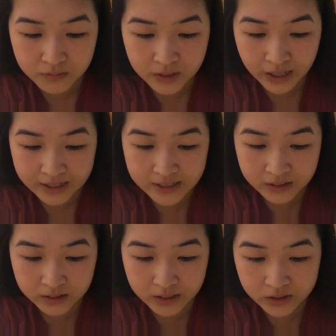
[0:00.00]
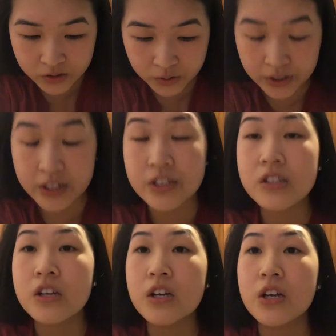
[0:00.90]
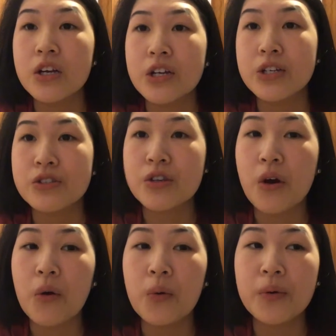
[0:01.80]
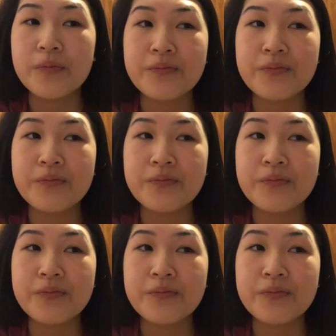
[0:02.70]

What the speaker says: yeah, ideally it's 2 years. So